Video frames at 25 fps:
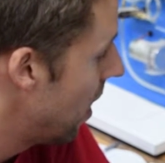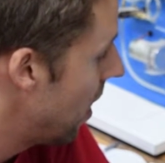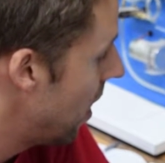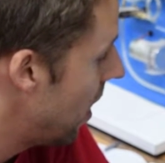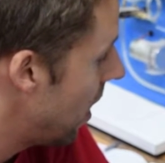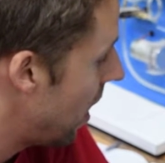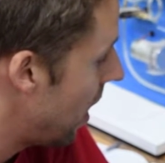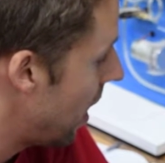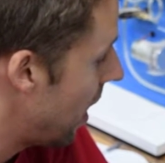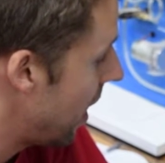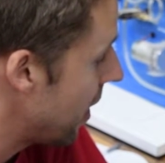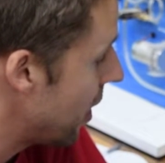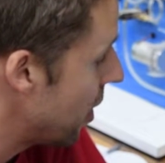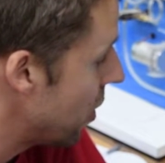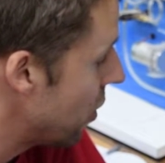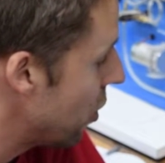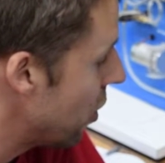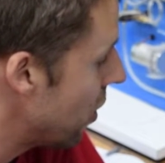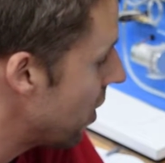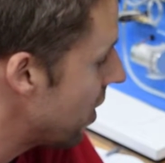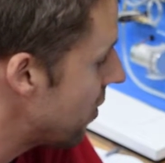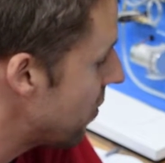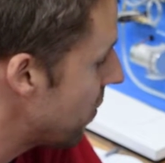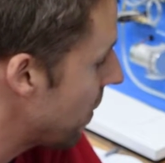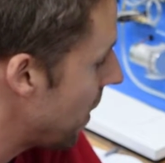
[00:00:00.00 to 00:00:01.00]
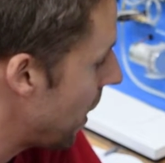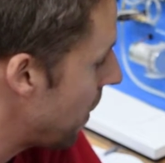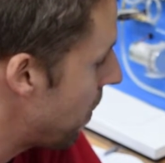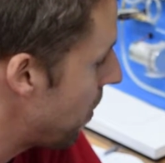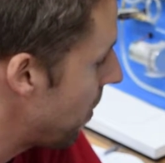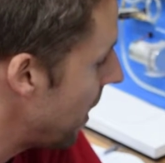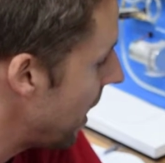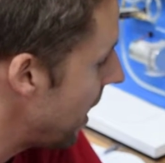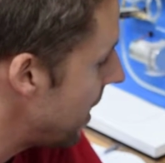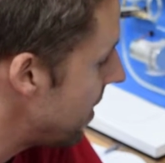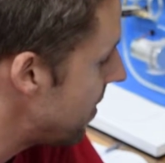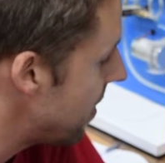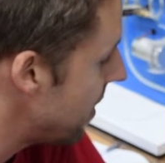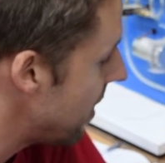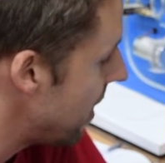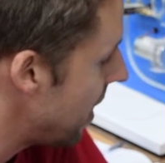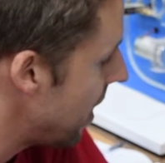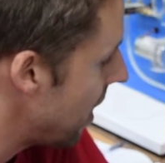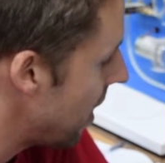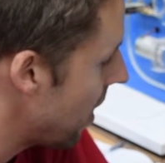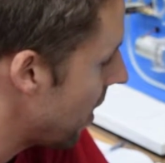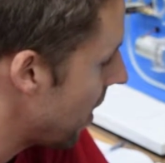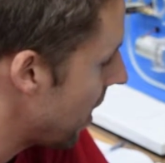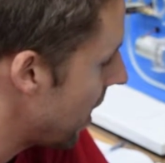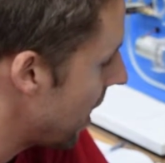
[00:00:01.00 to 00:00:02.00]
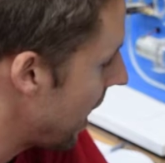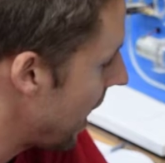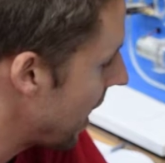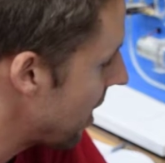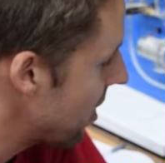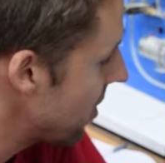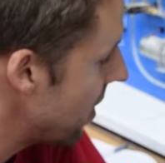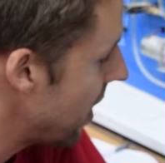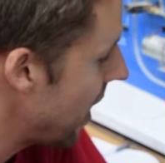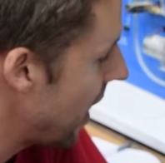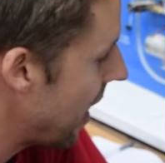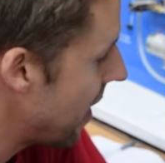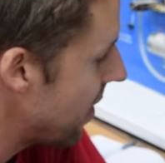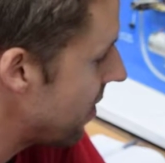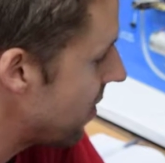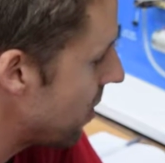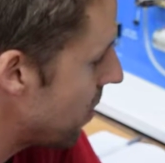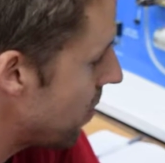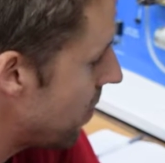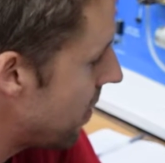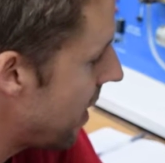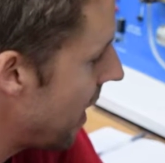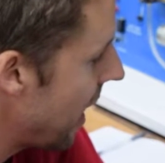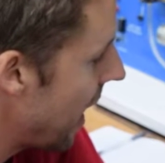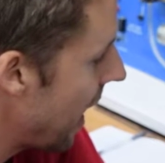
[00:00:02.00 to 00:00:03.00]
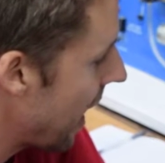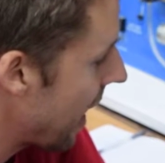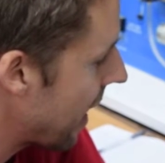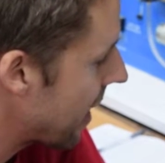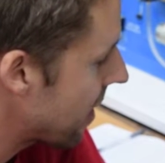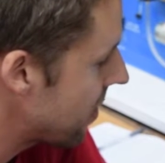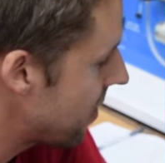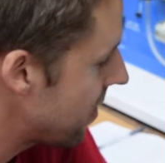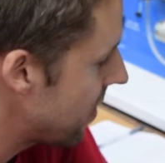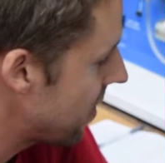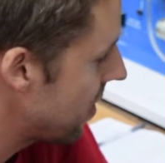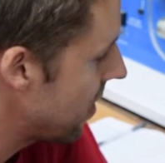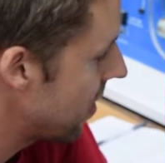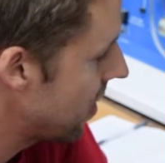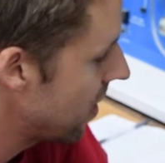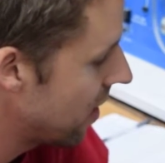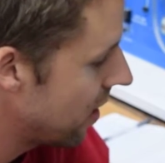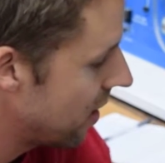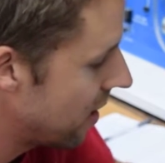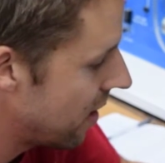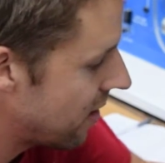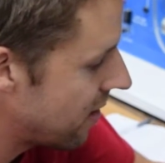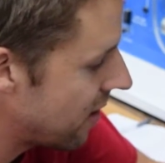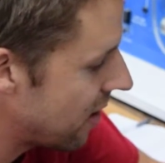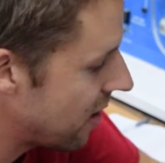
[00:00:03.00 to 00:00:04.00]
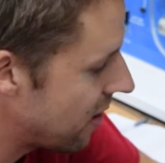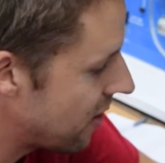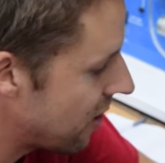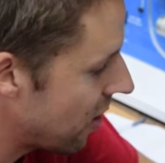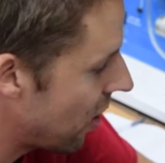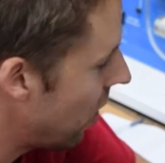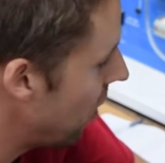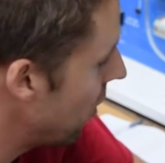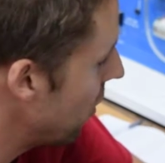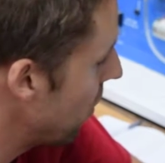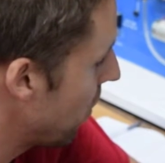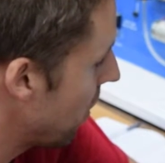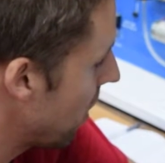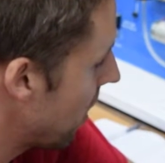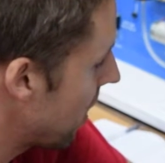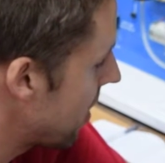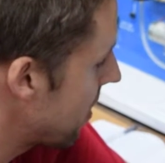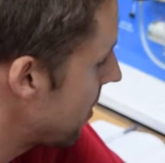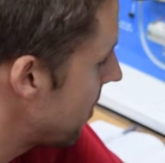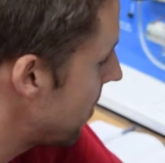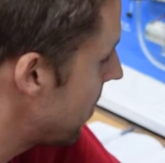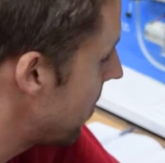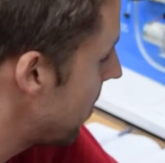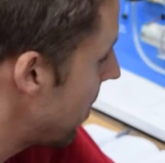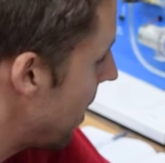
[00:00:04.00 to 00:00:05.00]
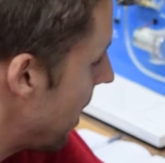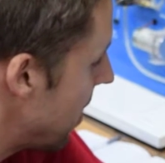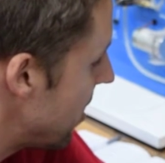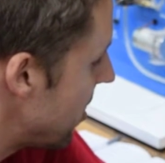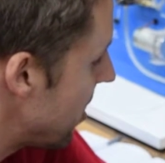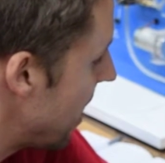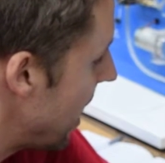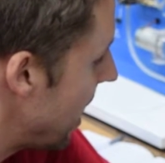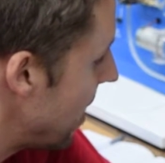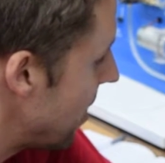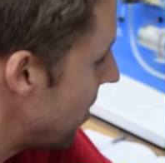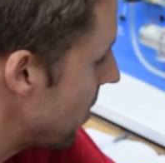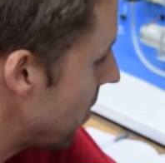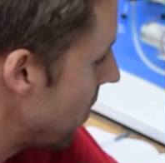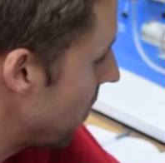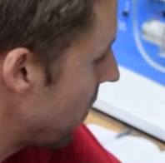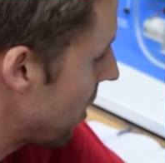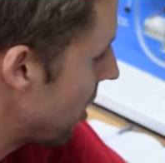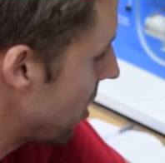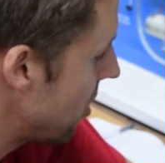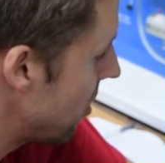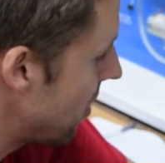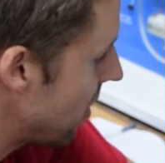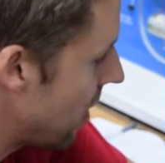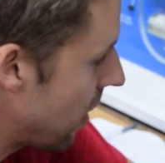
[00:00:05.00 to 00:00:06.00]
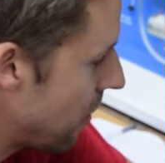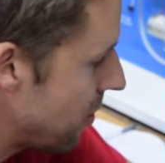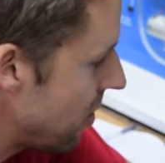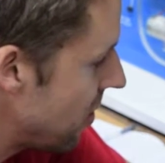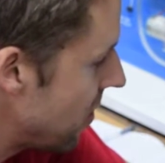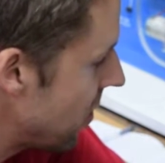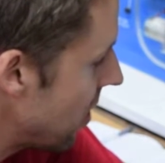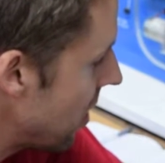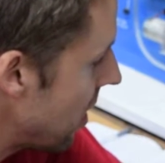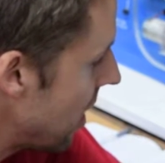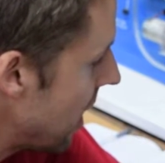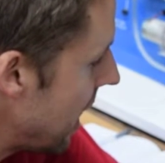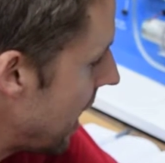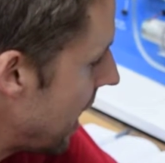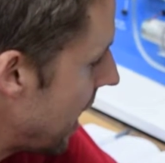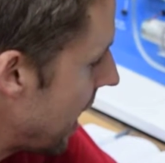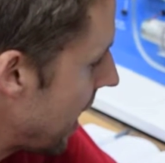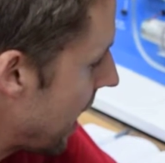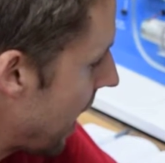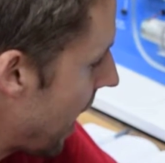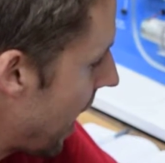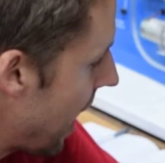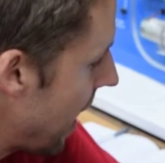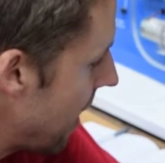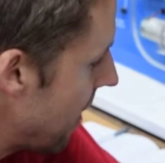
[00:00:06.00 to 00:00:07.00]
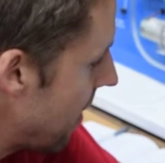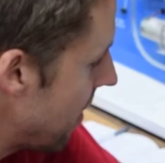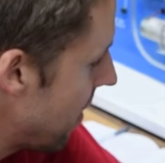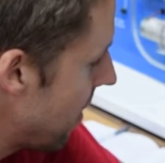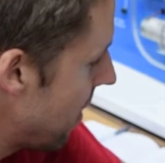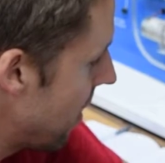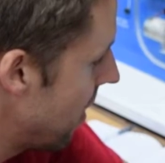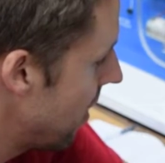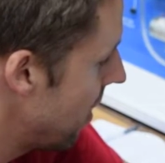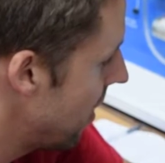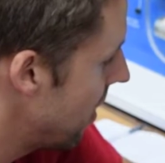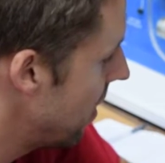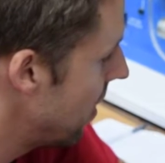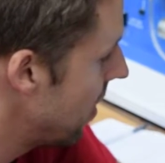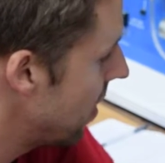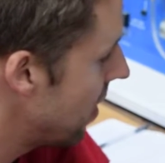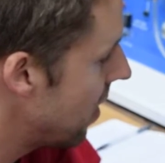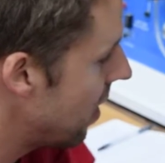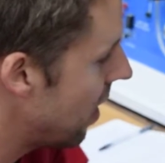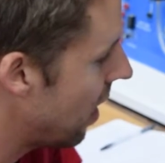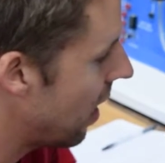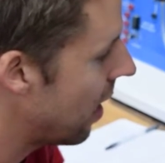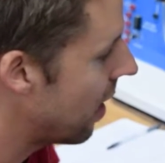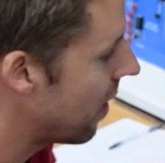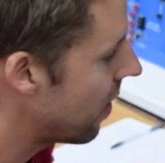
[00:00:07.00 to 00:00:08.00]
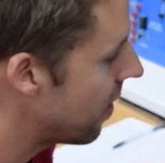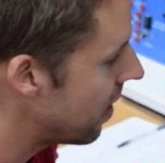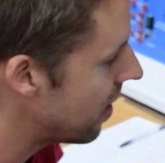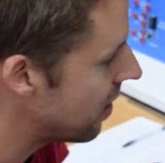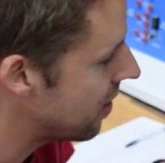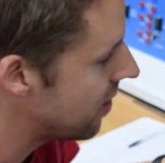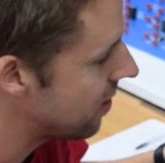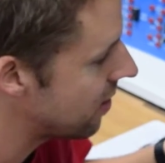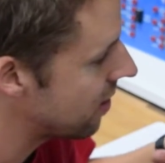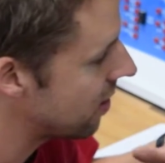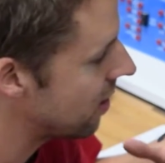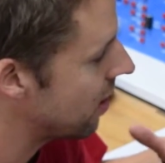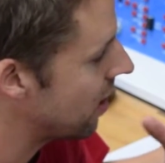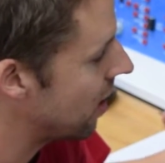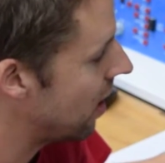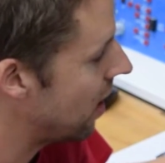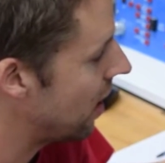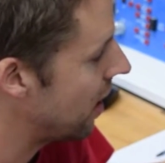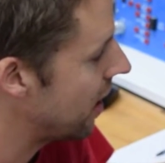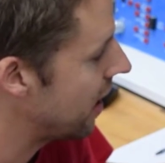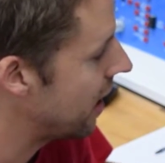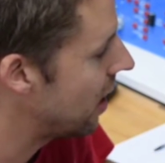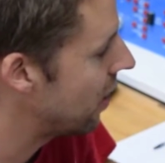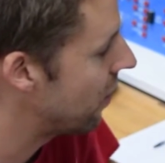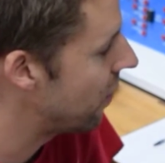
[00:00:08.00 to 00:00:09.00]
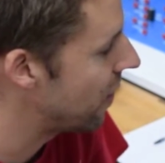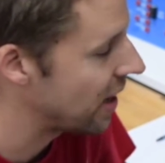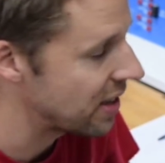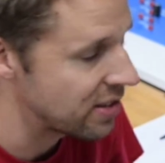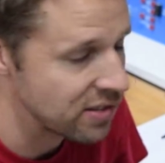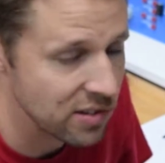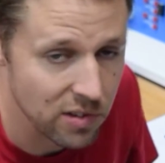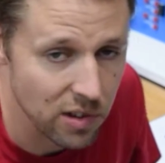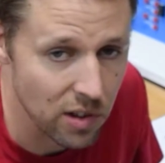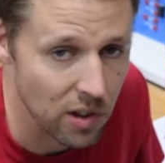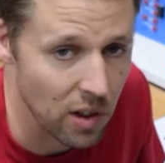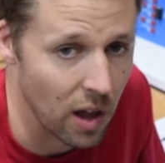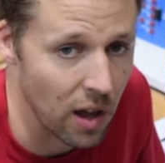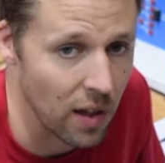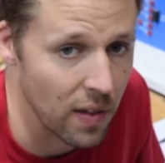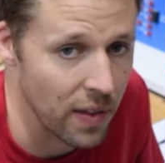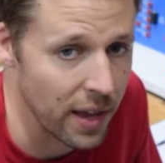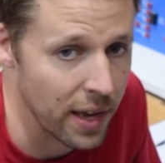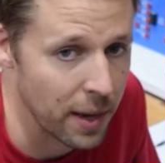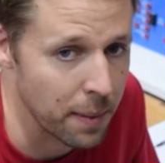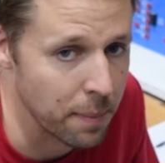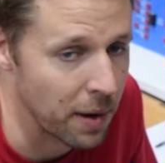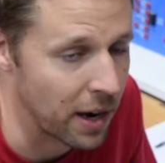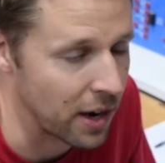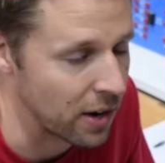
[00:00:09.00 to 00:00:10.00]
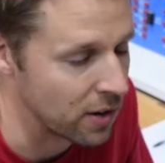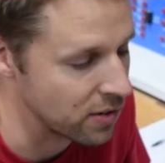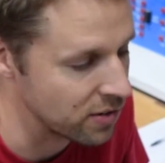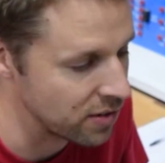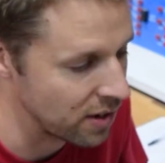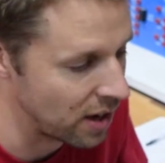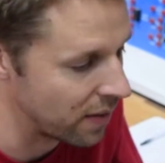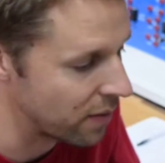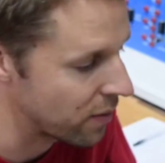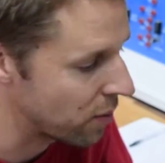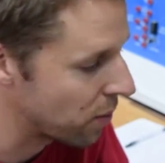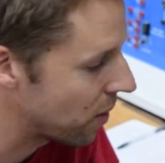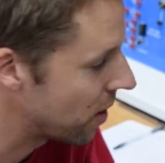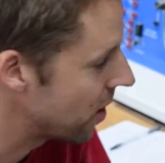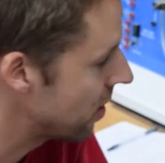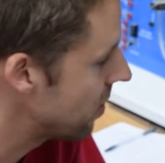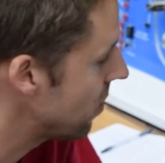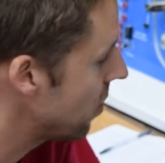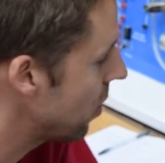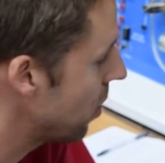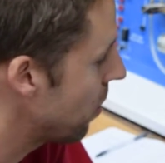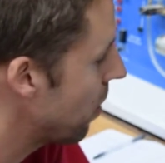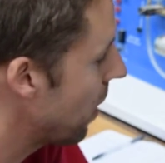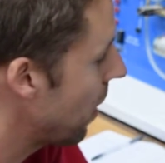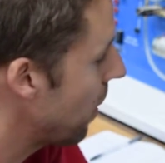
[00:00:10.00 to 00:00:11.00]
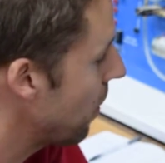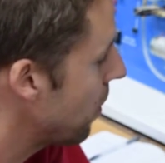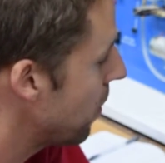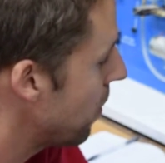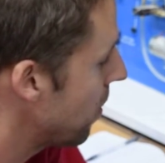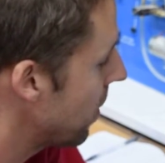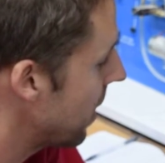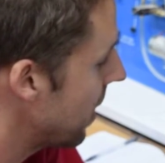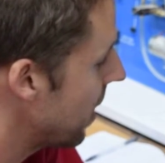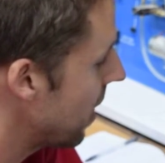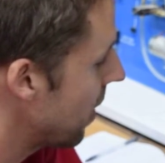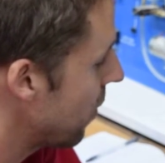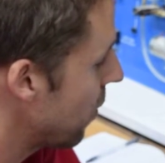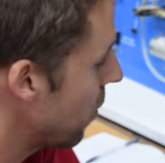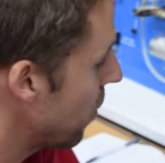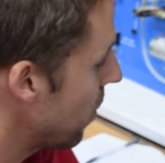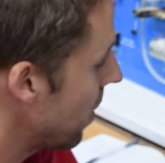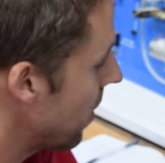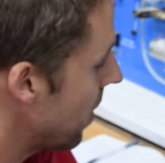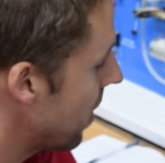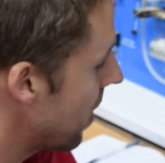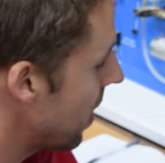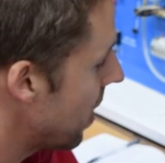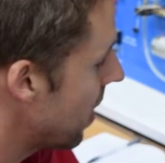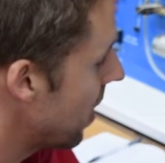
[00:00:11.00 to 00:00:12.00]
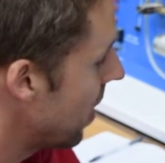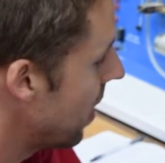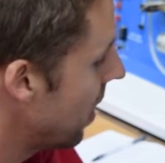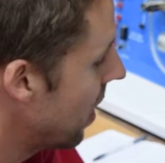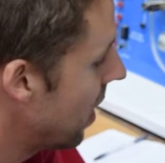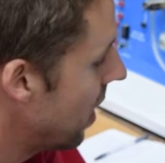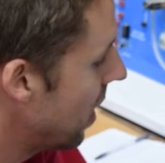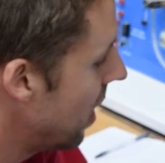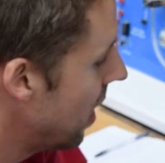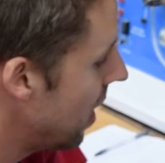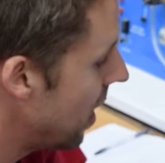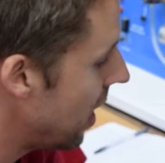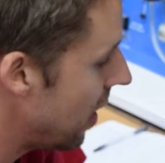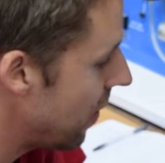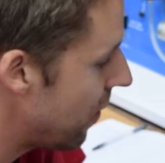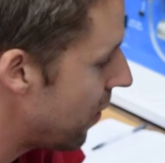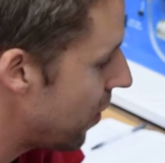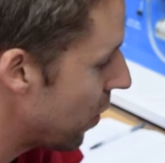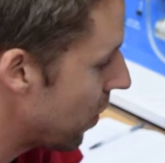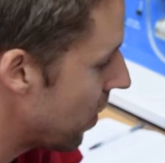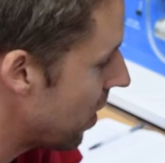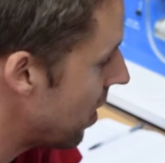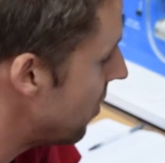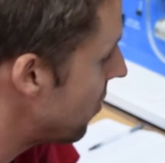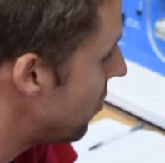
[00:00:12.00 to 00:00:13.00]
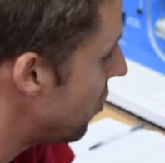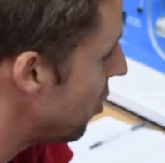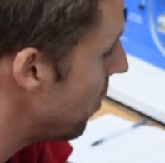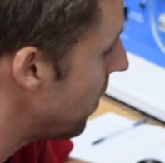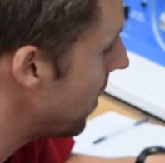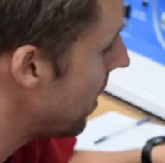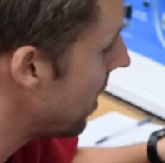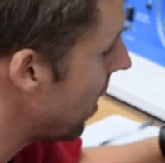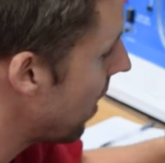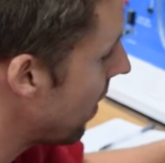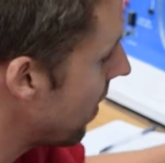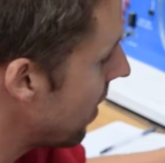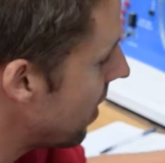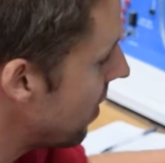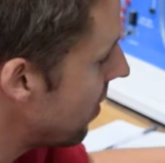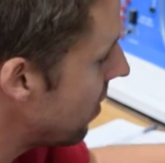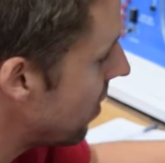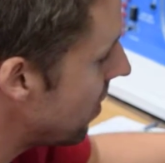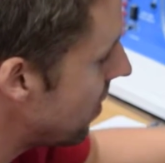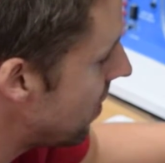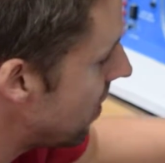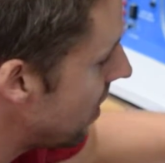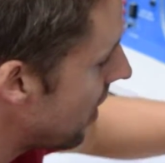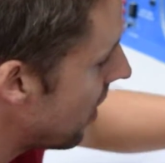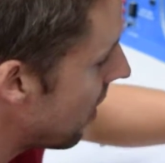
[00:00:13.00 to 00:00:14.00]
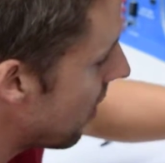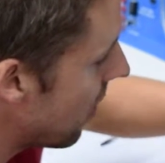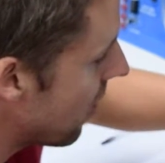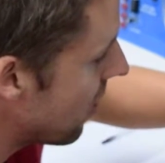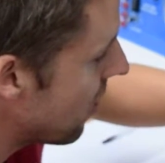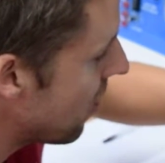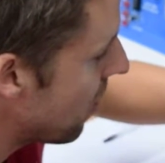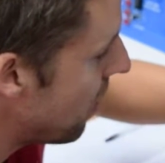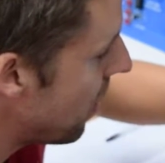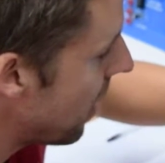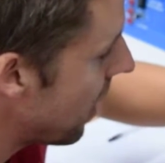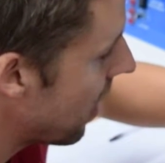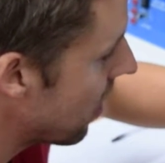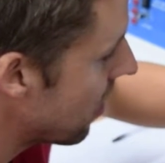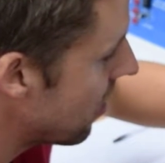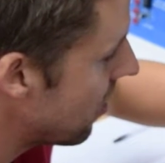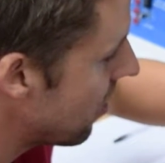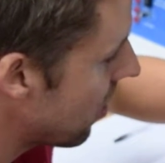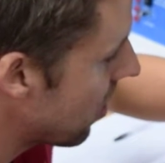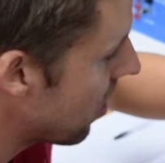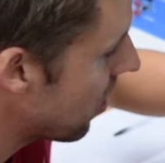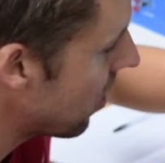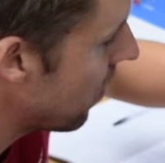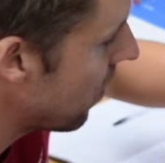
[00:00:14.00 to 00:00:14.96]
You'll notice when I place it here, it actually has some text. It says SolidWorks Educational Version. I'm just deleting that. This interface is a lot like Microsoft Word, so you're probably pretty comfortable with it. If you were to zoom in on this, you'd see that there's a bigger circle